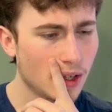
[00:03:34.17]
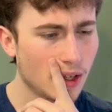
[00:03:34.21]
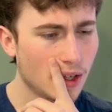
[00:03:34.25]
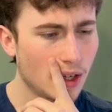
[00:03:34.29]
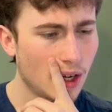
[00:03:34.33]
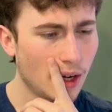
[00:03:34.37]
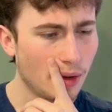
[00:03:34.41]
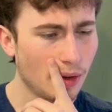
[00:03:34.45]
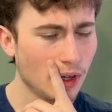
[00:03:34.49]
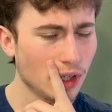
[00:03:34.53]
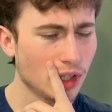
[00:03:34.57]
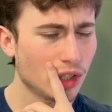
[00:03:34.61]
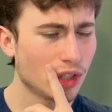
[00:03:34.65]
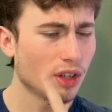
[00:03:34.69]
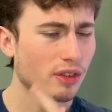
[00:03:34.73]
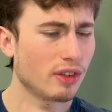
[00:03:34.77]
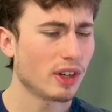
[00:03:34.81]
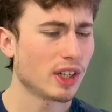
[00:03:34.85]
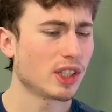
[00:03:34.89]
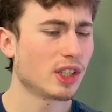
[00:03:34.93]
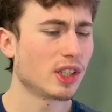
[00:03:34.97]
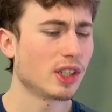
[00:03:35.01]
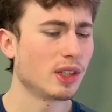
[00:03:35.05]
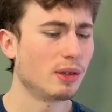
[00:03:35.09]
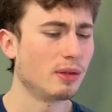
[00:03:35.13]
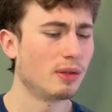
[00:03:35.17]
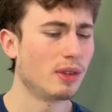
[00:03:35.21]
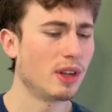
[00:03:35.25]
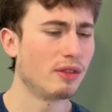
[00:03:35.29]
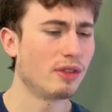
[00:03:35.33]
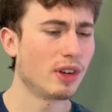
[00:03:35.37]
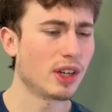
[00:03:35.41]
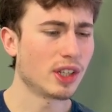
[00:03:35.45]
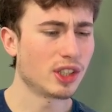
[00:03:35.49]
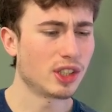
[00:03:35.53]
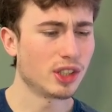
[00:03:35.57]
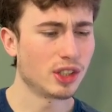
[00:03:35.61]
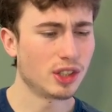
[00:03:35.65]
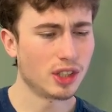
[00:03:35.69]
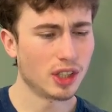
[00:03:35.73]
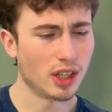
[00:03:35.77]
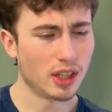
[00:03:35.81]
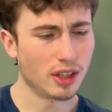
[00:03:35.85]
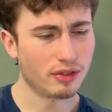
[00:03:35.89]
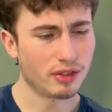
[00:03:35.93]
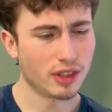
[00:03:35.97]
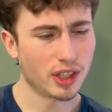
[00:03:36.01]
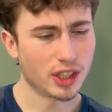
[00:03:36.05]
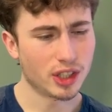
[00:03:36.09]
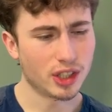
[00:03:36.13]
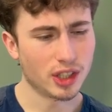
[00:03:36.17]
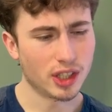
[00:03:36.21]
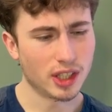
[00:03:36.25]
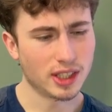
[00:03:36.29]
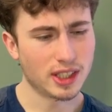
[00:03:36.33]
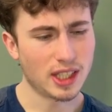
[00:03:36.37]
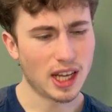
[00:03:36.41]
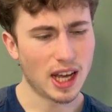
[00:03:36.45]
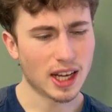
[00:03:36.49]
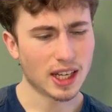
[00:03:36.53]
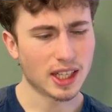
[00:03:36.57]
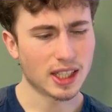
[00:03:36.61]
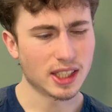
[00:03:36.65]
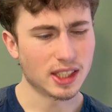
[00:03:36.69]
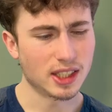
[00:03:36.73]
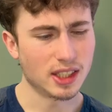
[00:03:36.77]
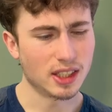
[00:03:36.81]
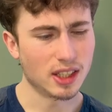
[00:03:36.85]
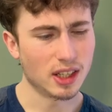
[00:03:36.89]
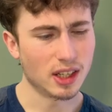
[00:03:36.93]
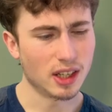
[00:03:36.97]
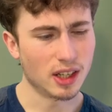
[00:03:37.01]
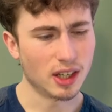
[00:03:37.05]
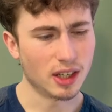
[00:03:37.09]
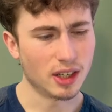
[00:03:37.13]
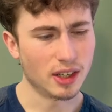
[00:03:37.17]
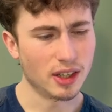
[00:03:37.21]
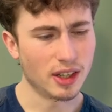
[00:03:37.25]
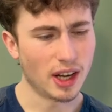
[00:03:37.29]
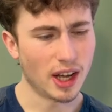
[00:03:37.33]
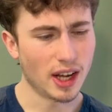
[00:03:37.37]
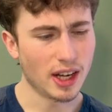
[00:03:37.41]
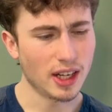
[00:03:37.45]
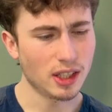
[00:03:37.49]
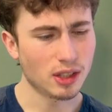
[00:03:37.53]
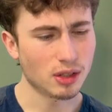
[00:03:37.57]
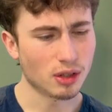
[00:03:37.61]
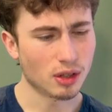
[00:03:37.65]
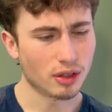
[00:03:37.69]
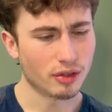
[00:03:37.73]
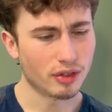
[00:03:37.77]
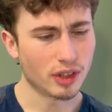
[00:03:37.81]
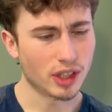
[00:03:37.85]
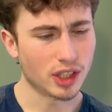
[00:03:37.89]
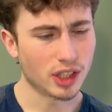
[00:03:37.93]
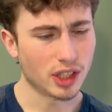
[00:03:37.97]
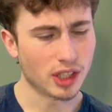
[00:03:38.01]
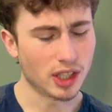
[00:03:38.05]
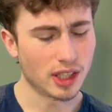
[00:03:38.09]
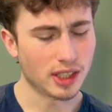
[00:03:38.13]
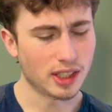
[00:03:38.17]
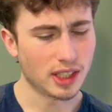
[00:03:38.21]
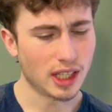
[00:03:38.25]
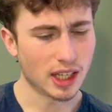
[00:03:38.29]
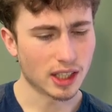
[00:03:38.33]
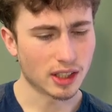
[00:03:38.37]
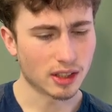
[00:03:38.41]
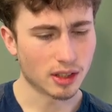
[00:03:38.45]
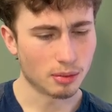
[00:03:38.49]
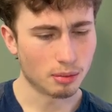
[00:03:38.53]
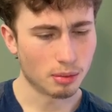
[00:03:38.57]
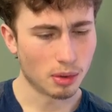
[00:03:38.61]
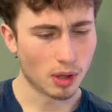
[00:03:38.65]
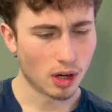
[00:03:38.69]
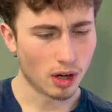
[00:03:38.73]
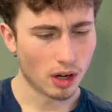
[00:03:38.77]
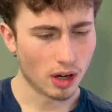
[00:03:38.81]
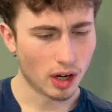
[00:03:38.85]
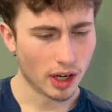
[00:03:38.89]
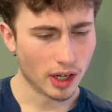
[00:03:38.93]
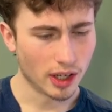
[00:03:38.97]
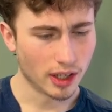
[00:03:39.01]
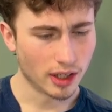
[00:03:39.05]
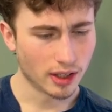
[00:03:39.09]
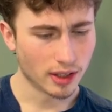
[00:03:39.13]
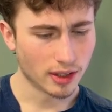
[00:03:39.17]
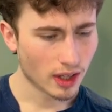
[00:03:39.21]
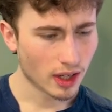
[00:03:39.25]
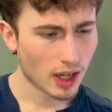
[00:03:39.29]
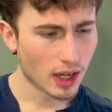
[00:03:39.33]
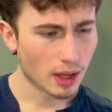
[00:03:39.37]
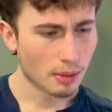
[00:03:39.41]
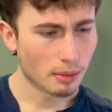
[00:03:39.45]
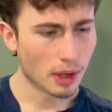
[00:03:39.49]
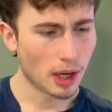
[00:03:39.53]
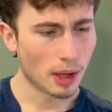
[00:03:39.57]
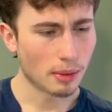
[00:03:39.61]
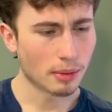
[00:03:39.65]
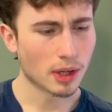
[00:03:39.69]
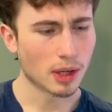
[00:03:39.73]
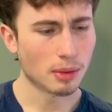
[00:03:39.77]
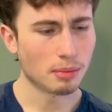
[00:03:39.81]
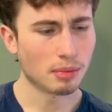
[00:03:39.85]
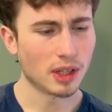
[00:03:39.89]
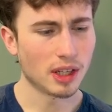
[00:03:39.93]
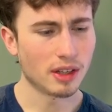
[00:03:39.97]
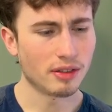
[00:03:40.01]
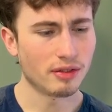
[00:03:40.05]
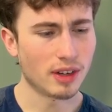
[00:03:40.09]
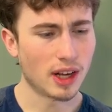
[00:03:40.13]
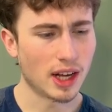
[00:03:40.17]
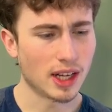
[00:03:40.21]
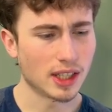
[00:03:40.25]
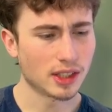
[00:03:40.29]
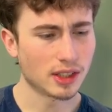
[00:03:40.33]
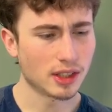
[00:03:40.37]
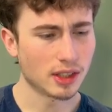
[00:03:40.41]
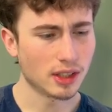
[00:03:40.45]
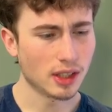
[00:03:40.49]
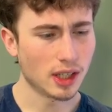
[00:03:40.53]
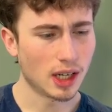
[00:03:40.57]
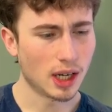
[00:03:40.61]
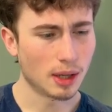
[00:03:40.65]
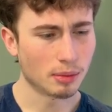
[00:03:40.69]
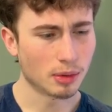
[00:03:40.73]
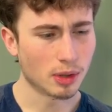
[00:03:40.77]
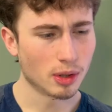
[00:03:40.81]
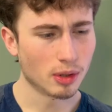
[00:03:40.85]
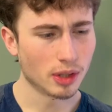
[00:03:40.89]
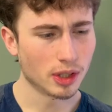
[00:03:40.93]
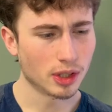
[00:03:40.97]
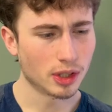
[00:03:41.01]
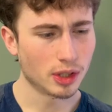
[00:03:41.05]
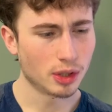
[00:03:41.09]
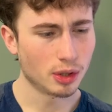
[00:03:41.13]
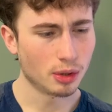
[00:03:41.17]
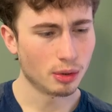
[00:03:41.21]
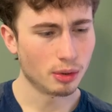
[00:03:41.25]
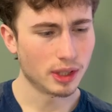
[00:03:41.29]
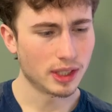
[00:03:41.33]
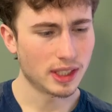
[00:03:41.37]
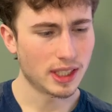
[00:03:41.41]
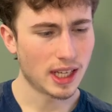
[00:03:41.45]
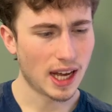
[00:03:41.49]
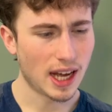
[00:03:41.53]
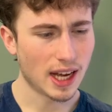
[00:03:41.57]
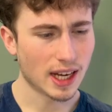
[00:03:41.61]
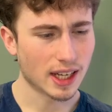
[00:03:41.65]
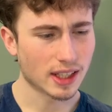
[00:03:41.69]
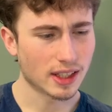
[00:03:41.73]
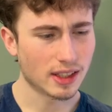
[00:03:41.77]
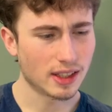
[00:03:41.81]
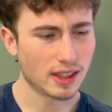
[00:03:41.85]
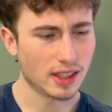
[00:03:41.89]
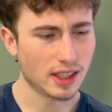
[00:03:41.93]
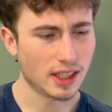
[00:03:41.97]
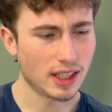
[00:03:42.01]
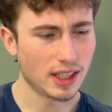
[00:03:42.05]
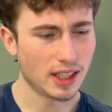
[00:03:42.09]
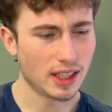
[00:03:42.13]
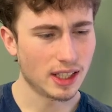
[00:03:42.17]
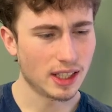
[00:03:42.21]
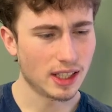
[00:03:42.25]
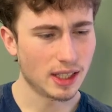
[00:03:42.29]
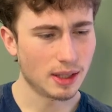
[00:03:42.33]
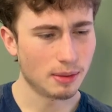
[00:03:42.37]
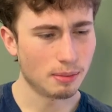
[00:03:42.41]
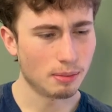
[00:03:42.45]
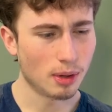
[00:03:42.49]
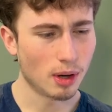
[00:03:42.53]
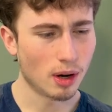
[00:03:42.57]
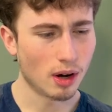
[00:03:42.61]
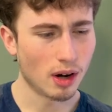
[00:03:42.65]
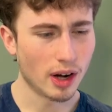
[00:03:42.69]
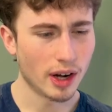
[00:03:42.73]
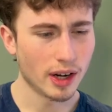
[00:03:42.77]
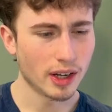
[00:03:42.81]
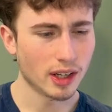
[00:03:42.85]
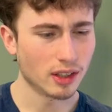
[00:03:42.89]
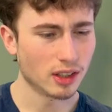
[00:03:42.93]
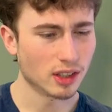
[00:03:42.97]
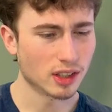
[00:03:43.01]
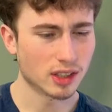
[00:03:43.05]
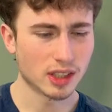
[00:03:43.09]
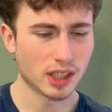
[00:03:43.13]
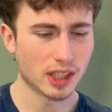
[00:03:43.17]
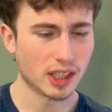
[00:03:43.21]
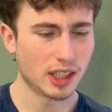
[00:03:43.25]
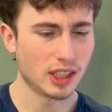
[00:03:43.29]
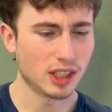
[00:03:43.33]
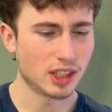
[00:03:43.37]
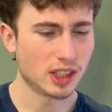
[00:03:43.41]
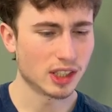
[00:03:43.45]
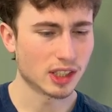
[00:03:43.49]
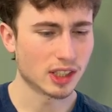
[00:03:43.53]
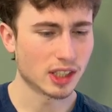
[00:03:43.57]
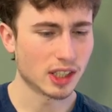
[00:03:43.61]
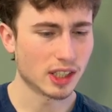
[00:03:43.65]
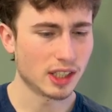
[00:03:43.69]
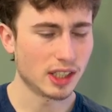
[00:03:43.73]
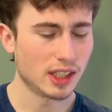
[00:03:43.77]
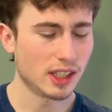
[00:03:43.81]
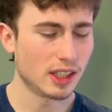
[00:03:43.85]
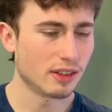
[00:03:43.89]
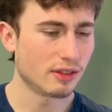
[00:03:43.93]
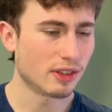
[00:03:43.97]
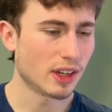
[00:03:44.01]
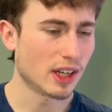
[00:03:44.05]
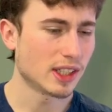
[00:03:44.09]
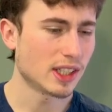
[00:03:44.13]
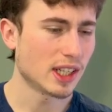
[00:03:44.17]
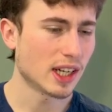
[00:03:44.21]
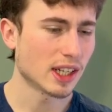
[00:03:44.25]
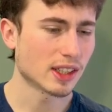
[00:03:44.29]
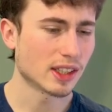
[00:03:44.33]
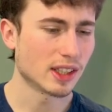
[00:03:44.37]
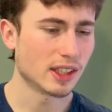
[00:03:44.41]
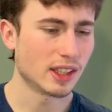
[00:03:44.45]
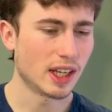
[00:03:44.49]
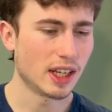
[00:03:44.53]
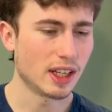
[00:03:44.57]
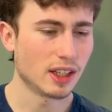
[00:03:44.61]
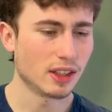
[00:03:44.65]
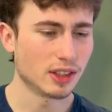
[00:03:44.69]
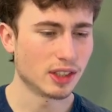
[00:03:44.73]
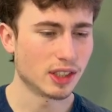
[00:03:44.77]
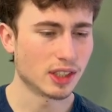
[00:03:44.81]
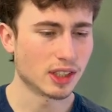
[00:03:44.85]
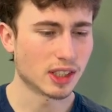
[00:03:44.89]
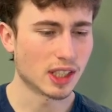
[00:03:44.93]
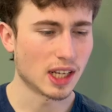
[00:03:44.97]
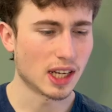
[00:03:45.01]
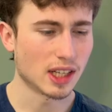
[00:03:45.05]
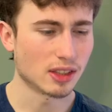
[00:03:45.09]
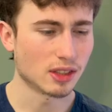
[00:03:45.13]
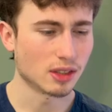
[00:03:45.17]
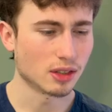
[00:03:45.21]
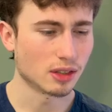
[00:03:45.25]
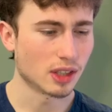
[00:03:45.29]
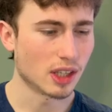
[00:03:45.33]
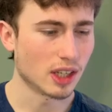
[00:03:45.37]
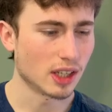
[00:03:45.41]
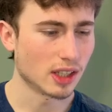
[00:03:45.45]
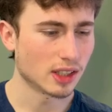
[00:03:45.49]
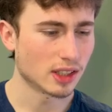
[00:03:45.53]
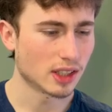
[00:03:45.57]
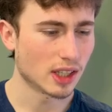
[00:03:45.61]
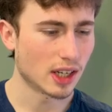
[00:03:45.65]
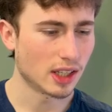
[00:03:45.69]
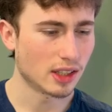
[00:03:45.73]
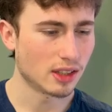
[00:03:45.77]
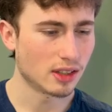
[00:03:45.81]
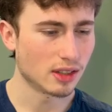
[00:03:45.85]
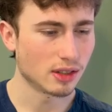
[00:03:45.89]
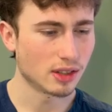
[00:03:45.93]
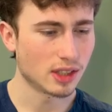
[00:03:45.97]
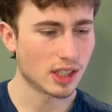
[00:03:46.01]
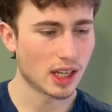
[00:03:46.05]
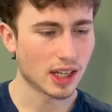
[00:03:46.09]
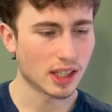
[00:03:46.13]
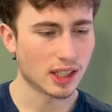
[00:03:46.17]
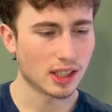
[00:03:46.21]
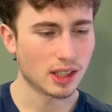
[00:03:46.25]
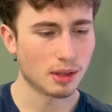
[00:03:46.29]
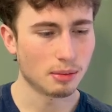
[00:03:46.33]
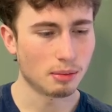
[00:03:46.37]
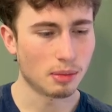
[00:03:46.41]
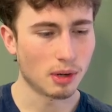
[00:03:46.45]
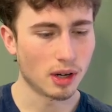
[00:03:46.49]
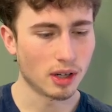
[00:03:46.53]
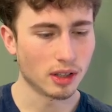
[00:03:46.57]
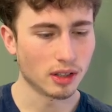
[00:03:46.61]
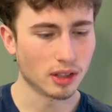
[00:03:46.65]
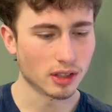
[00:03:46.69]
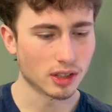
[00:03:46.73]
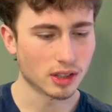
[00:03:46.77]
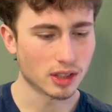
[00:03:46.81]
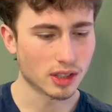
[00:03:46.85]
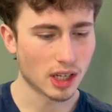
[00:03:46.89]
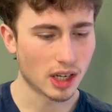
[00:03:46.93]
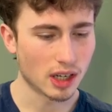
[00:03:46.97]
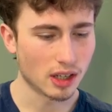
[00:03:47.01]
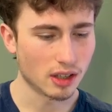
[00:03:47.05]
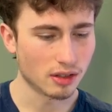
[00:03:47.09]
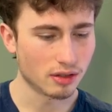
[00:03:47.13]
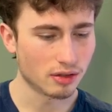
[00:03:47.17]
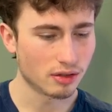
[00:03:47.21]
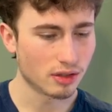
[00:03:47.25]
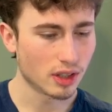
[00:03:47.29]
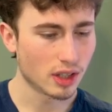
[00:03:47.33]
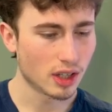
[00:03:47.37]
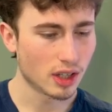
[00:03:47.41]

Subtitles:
not sure if I should attack his knight or if I should attack the pawn. But I'm gonna play faster. I'm going to attack the pawn. It looks like if I attack the knight, he'll just castle kingside. So attacking the pawn looks kind of